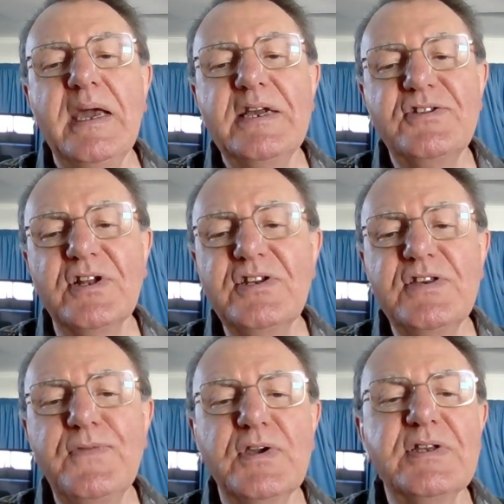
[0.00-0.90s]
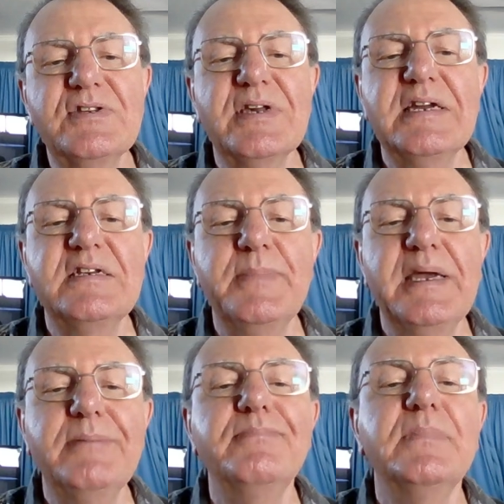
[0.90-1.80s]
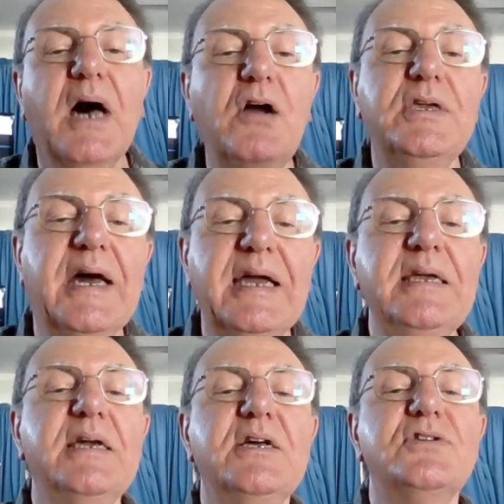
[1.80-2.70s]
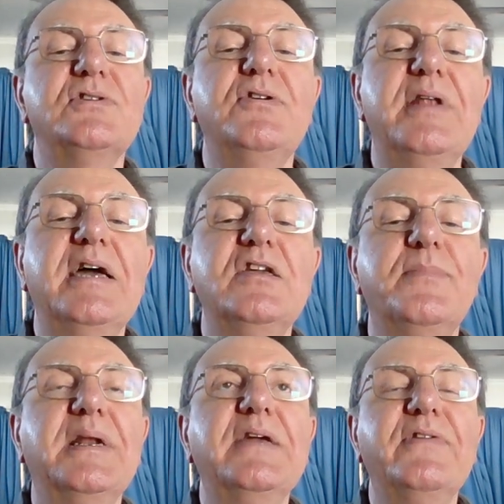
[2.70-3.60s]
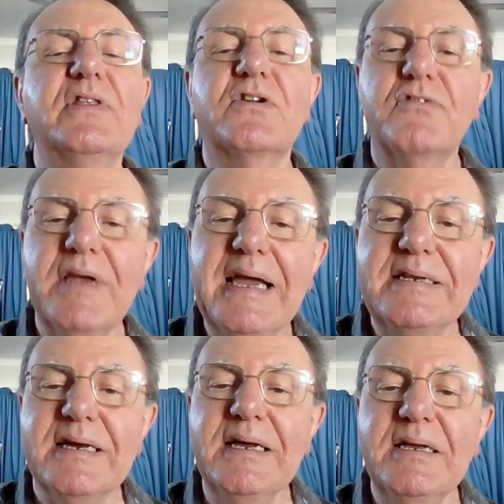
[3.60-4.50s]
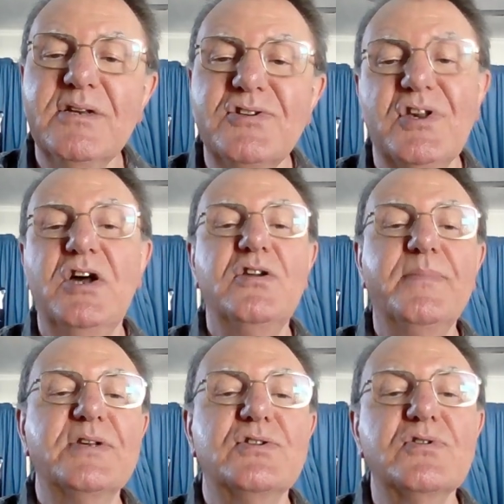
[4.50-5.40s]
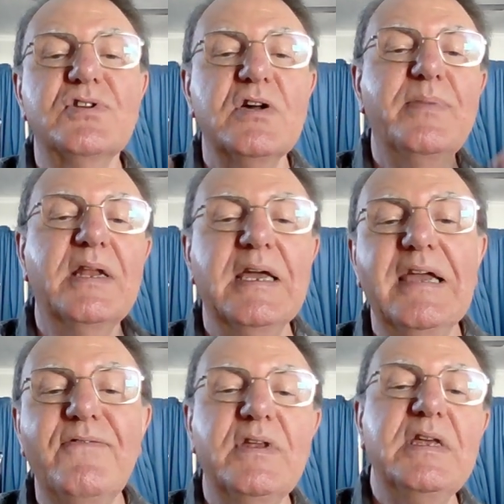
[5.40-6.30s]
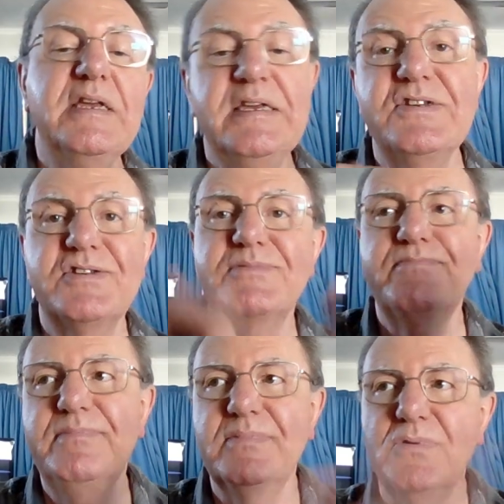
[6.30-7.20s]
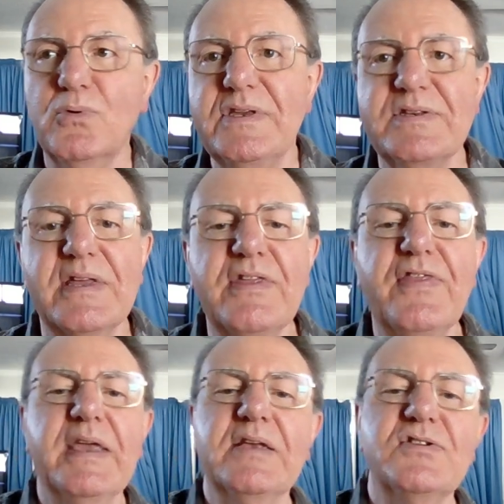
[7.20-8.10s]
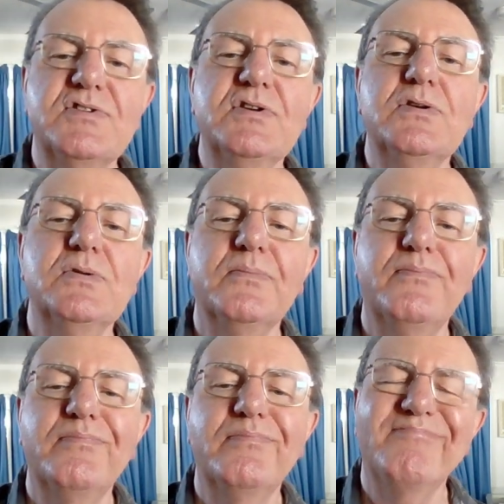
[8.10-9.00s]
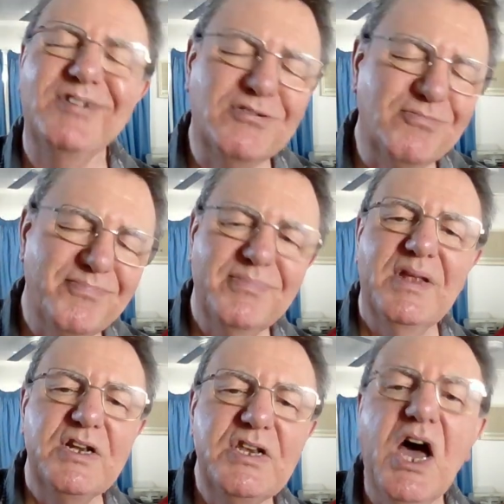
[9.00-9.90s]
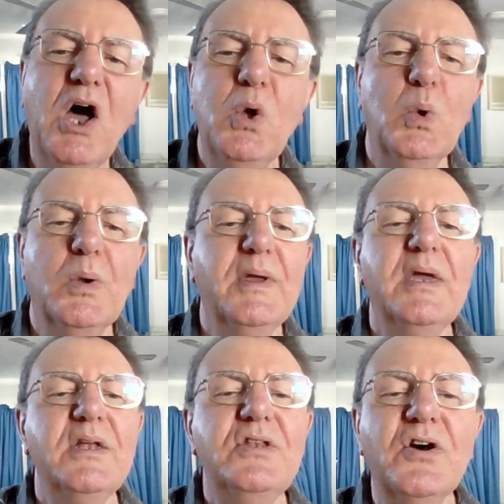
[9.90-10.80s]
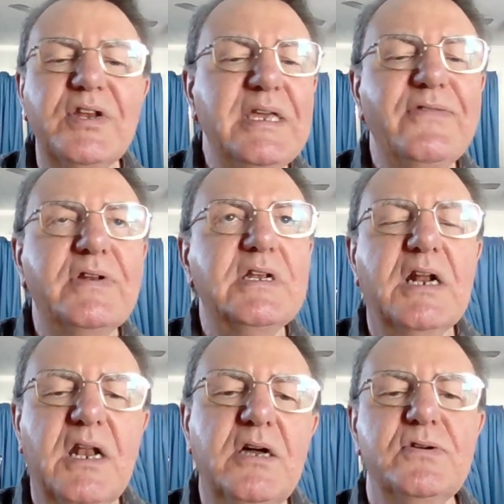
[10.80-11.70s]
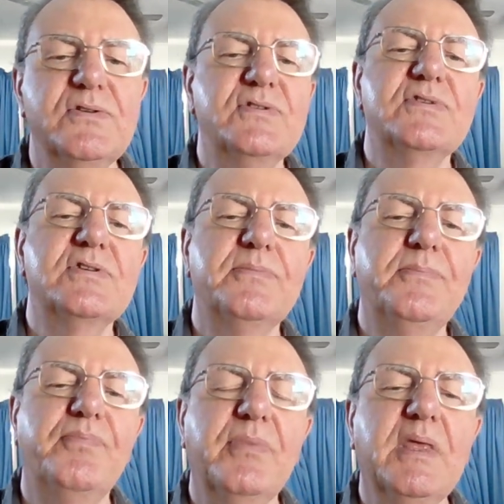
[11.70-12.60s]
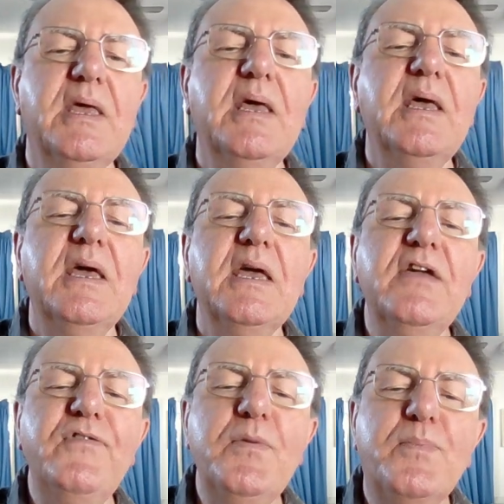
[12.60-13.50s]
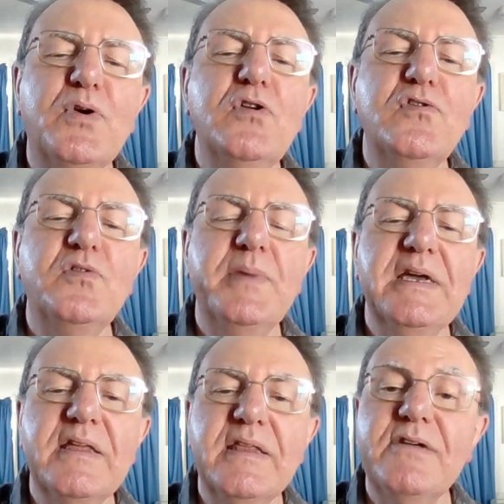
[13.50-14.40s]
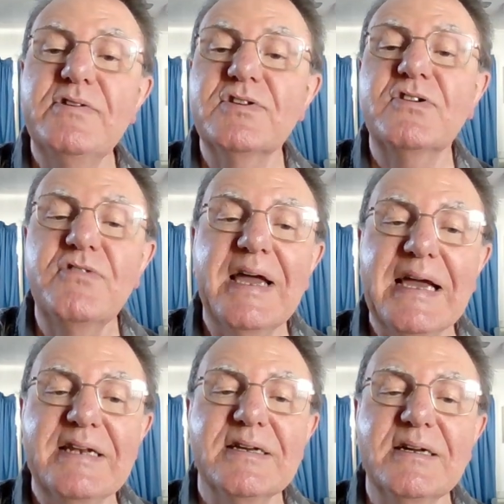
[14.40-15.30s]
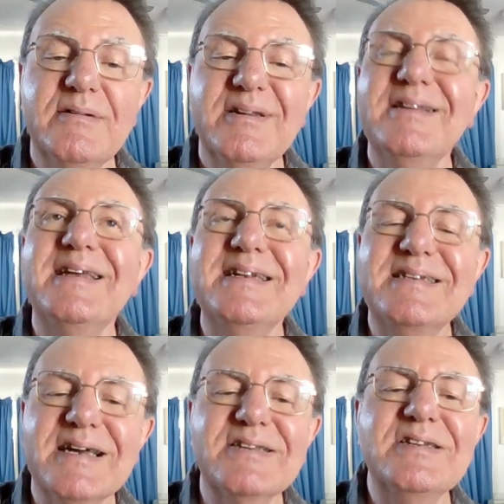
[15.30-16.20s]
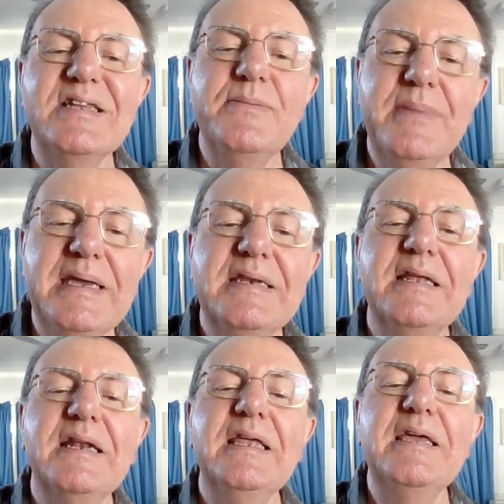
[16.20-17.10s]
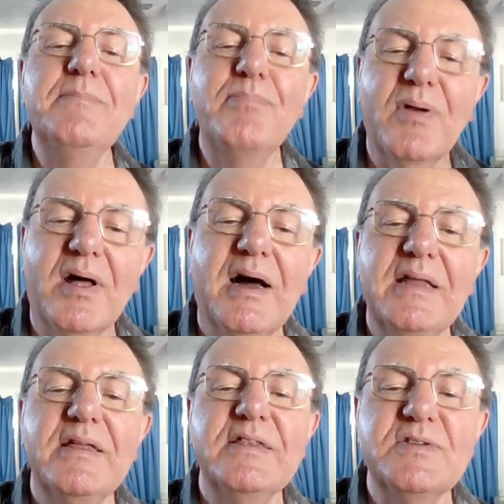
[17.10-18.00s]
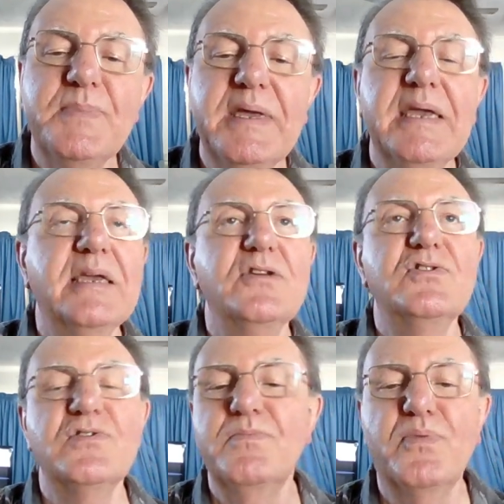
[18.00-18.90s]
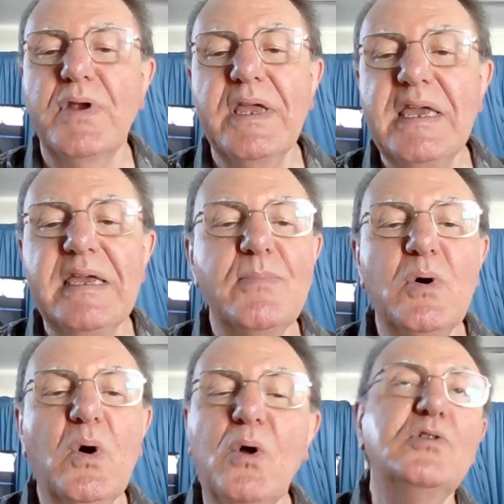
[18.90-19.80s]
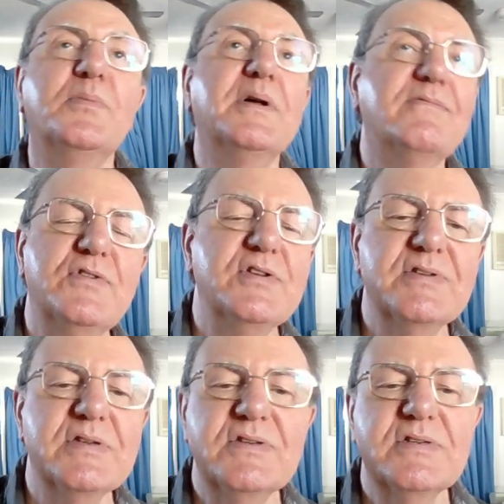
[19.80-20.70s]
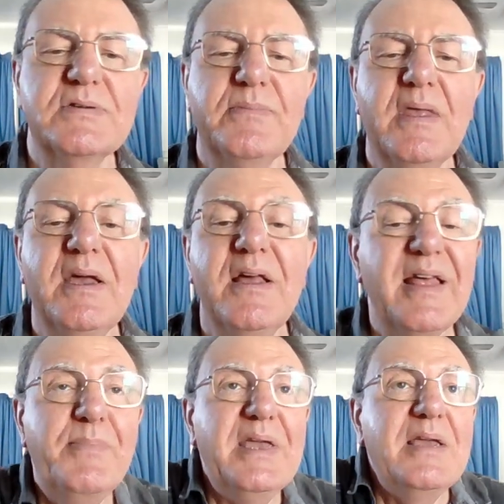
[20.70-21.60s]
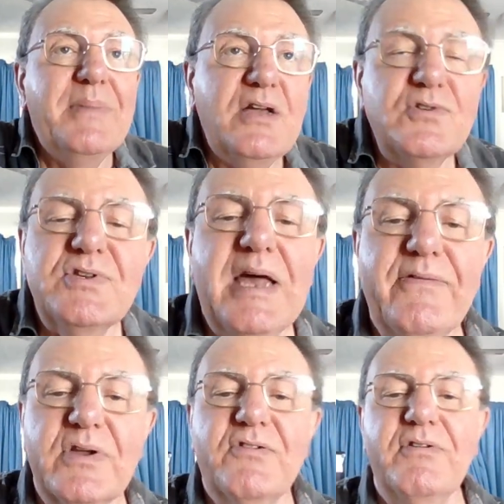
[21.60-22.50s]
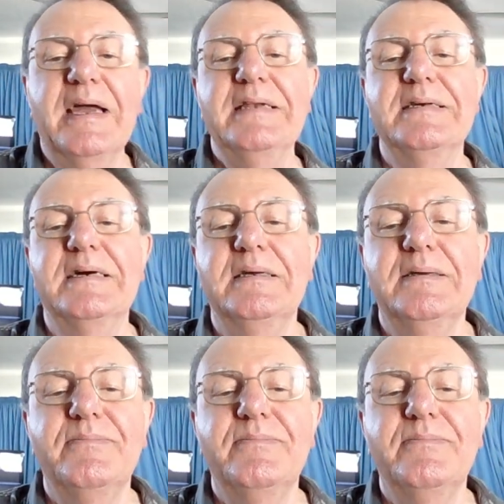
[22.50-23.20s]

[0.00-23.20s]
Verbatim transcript: It's not as if you can say to me, okay, so now you believe in the creator, so you must also believe that he is all these other things too. Well, no, not even close. If you prove to me that there is a creator, that doesn't immediately imply that this being is supreme or ultimate, for instance. That being may also have a creator.